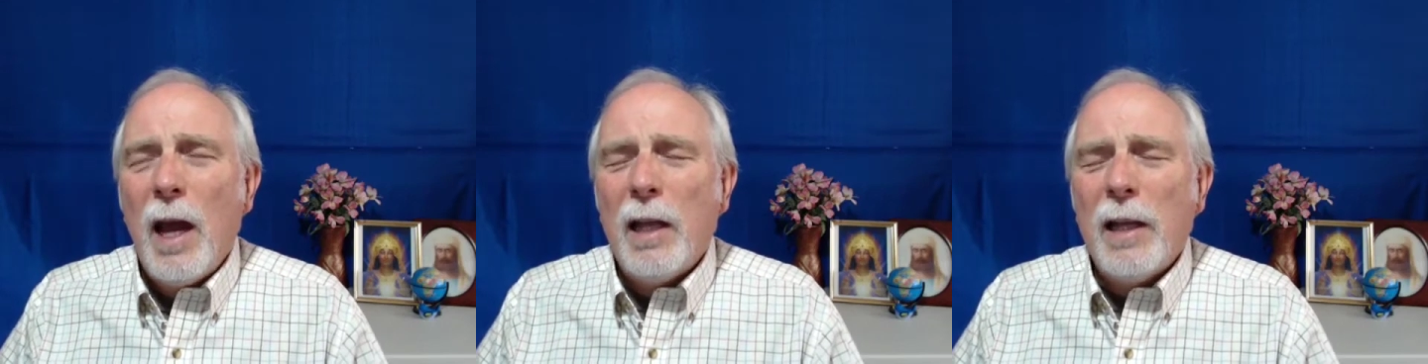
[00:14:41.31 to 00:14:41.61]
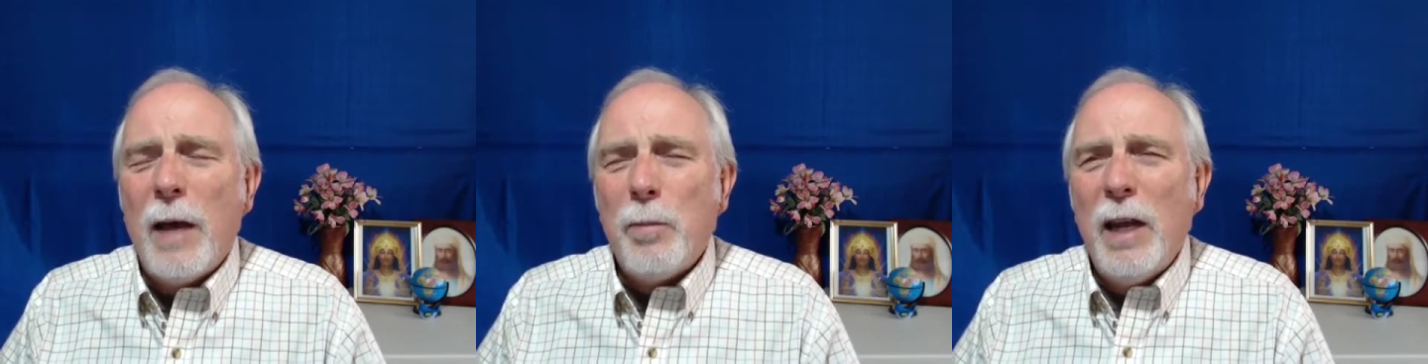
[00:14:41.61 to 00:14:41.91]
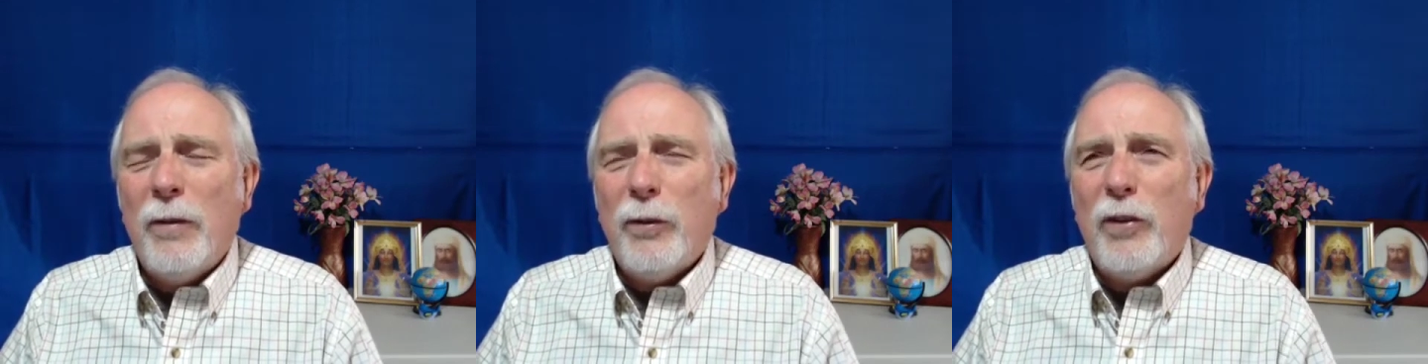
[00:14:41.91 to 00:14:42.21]
And let
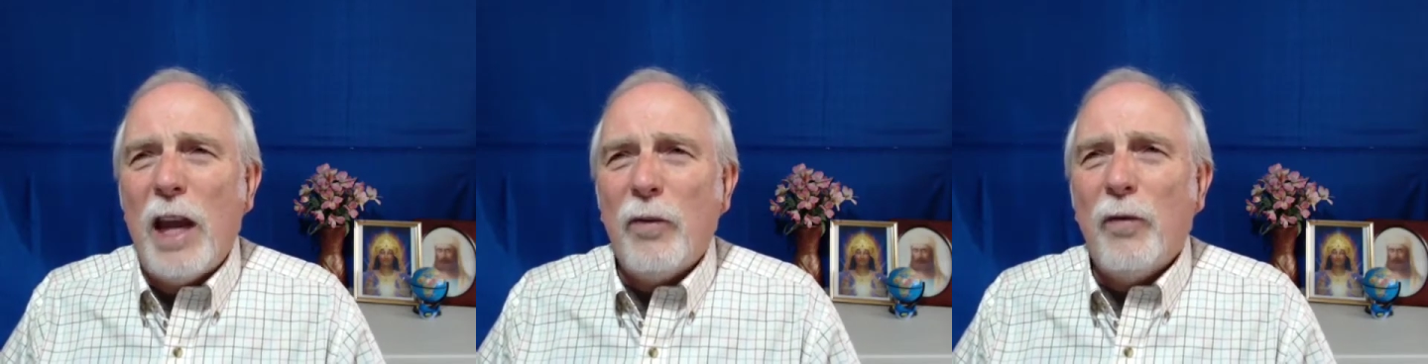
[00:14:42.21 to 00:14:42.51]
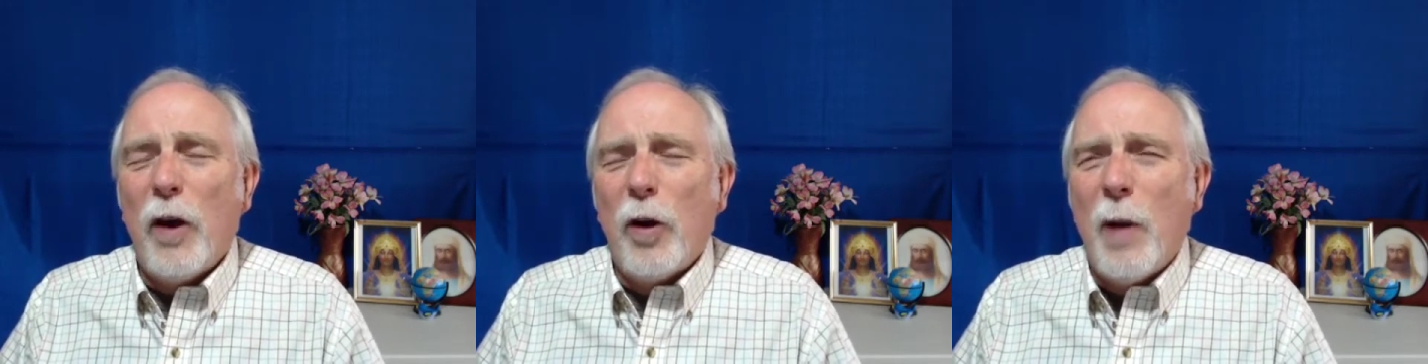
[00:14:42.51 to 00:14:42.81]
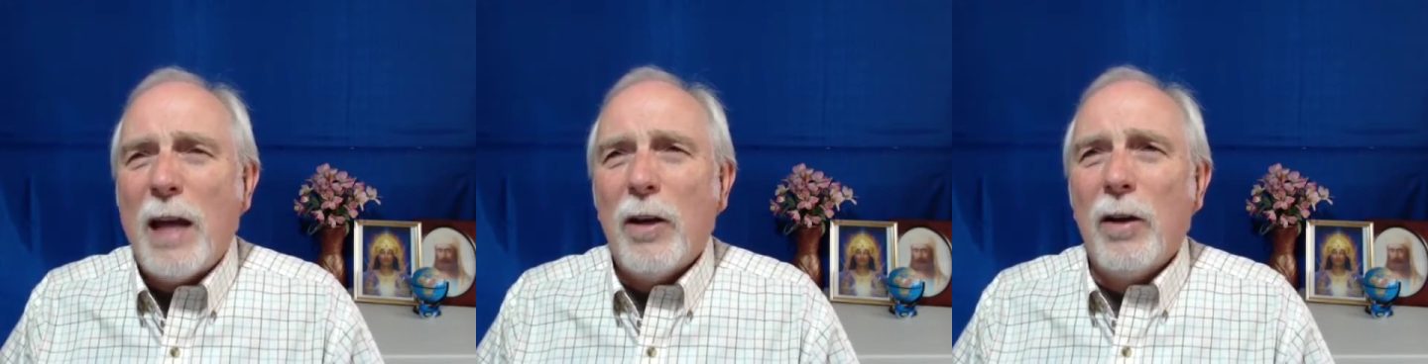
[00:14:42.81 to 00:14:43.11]
me state for the
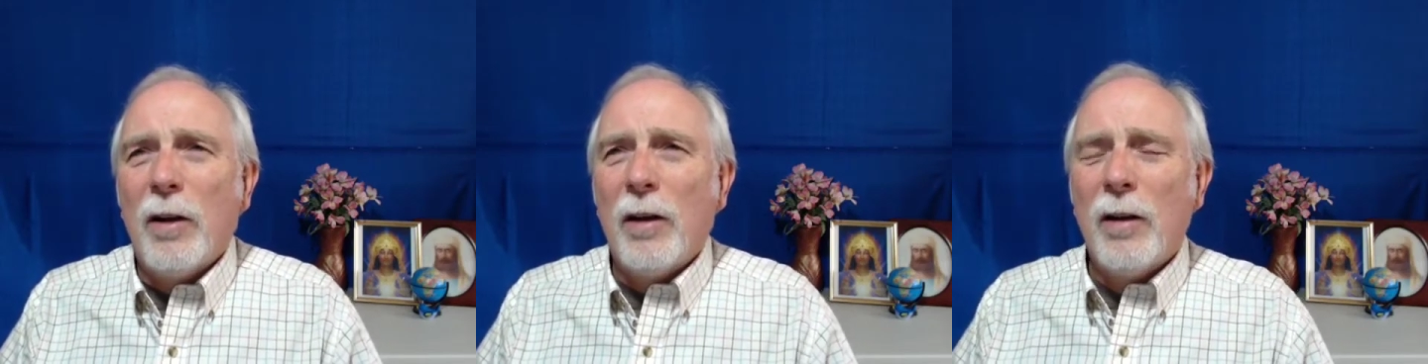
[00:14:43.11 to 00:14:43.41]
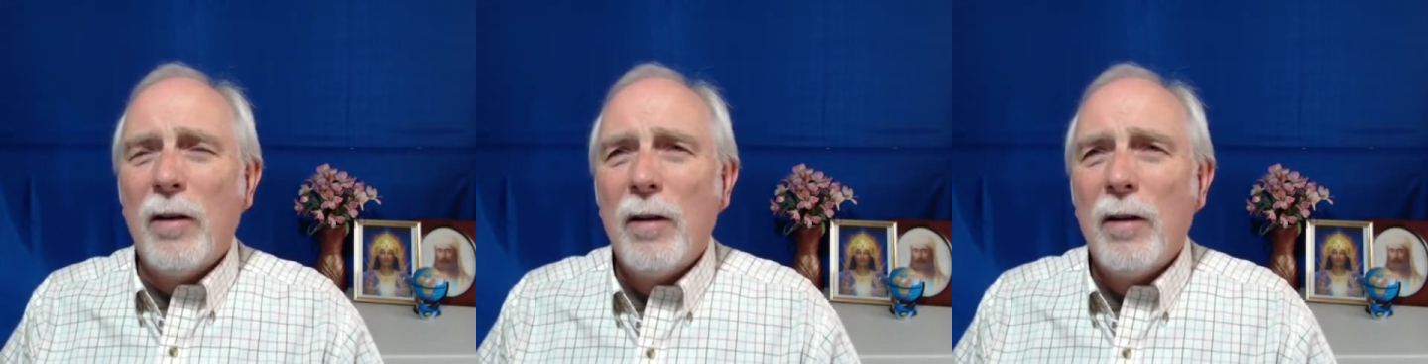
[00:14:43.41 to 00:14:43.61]
record